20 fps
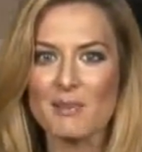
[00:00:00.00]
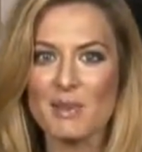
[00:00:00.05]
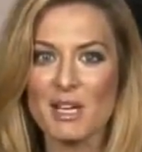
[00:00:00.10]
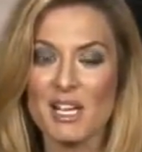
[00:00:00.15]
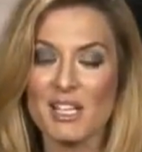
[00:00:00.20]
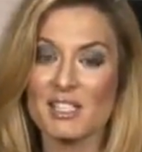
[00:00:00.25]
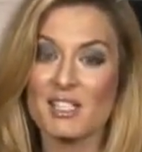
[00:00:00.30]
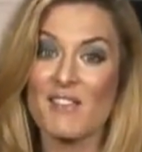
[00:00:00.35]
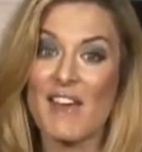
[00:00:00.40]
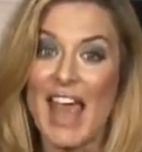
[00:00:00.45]

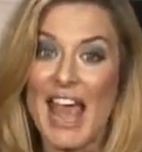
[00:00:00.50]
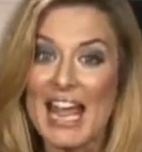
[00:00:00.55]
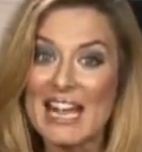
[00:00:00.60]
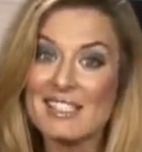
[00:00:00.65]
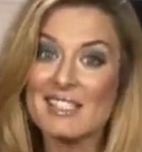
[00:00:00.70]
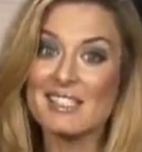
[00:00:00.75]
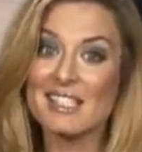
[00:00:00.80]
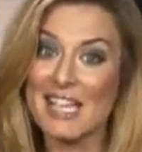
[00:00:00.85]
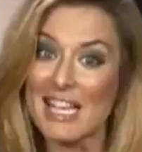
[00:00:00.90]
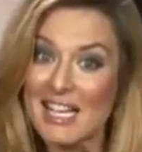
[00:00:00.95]
because of
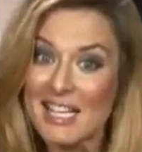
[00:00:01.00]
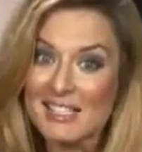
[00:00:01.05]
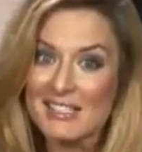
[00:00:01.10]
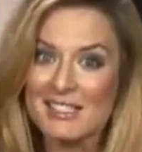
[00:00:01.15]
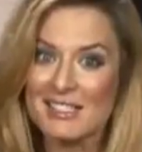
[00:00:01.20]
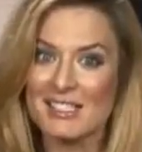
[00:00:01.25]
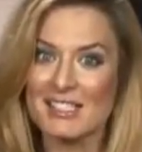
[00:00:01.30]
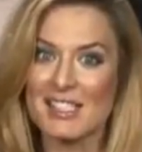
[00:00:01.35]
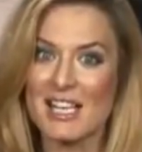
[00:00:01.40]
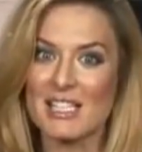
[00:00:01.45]
18
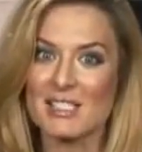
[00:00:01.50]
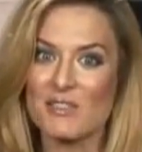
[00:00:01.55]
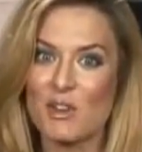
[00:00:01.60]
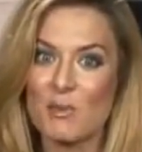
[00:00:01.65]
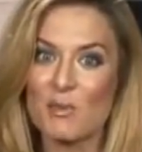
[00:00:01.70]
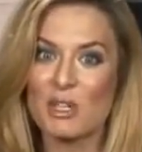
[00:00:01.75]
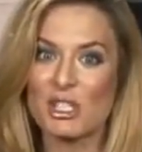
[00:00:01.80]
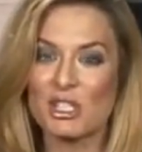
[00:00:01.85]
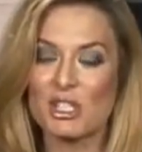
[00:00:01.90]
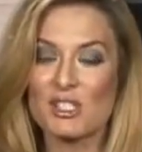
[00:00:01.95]
successful
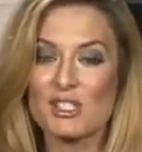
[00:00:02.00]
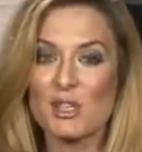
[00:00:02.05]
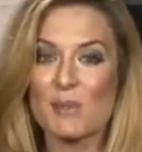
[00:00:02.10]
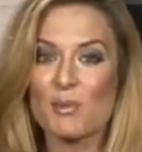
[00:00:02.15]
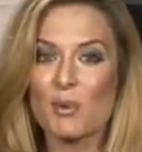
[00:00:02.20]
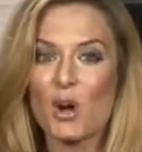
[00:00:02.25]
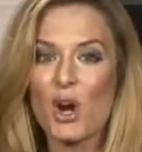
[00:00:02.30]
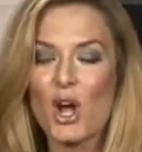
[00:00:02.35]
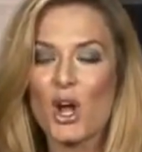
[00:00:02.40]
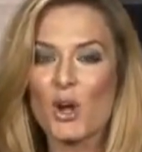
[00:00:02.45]
missions and
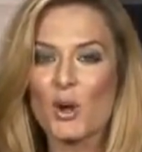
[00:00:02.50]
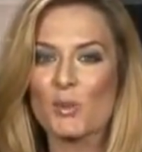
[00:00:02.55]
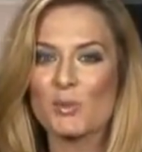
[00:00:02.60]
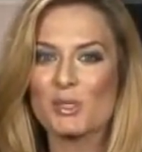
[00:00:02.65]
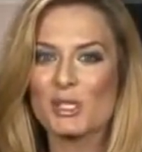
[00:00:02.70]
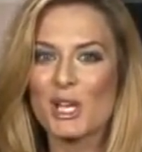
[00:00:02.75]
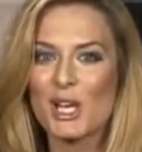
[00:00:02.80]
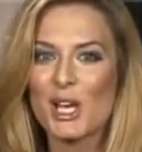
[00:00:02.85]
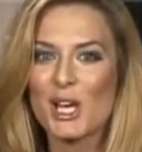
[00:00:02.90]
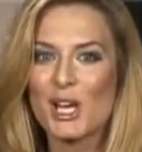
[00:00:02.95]
probes.